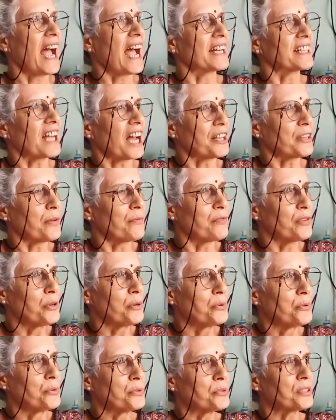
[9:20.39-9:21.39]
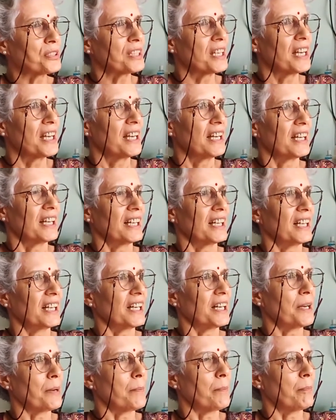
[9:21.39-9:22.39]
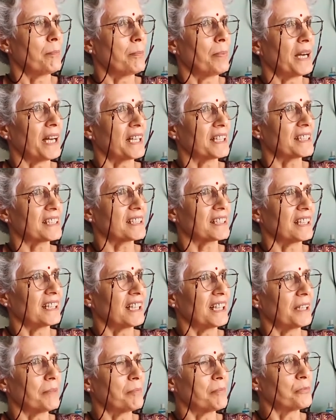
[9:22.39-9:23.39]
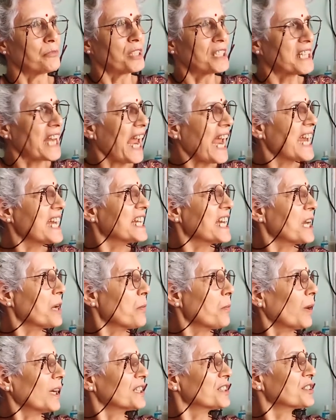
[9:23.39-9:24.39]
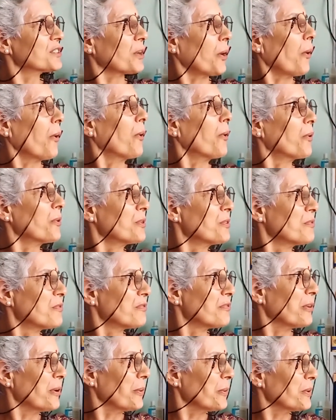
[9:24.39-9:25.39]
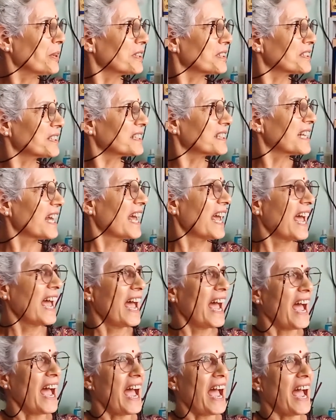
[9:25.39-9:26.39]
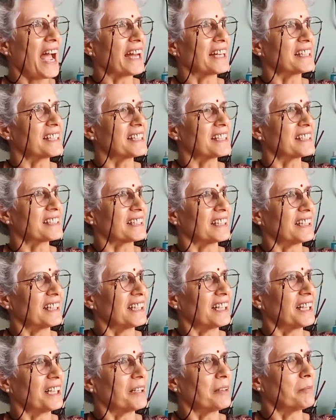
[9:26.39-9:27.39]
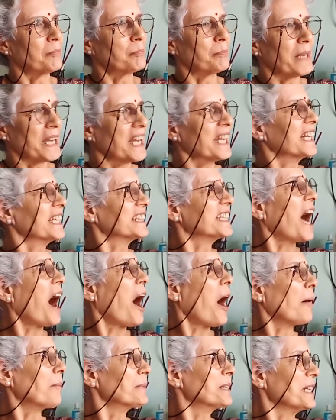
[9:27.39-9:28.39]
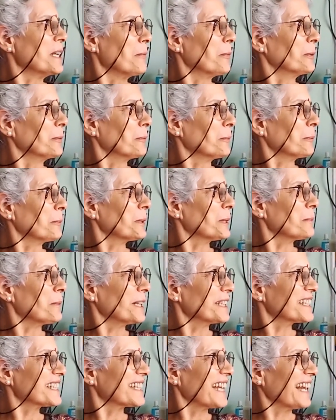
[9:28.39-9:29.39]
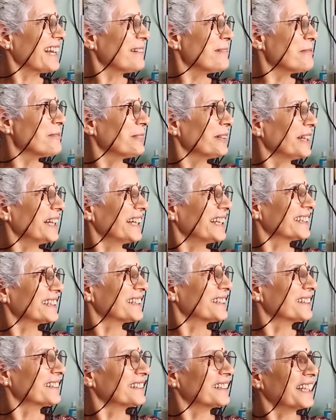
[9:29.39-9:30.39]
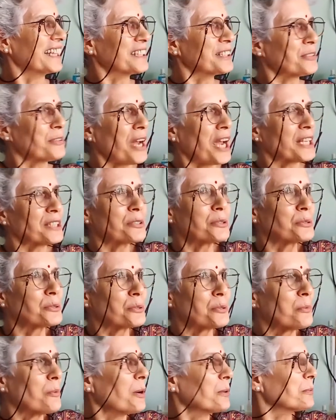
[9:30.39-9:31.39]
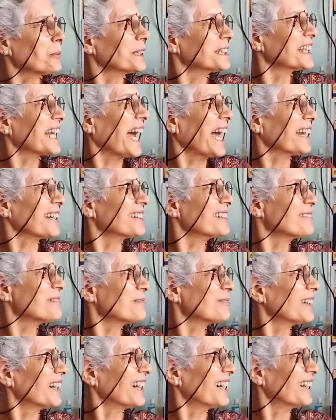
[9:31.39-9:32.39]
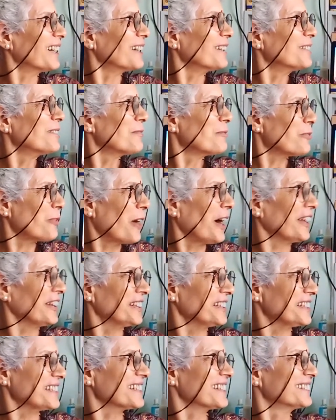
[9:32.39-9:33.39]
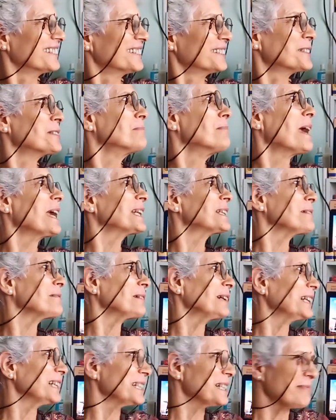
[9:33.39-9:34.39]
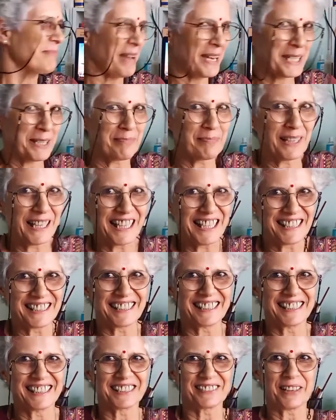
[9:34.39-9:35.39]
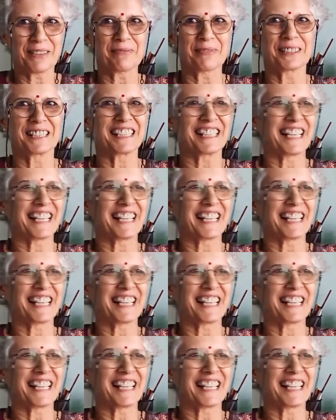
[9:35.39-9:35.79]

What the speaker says: and other views, but retaining one's own focus and being in harmony with oneself and trying to do what one can for others to make the world a better place, as one would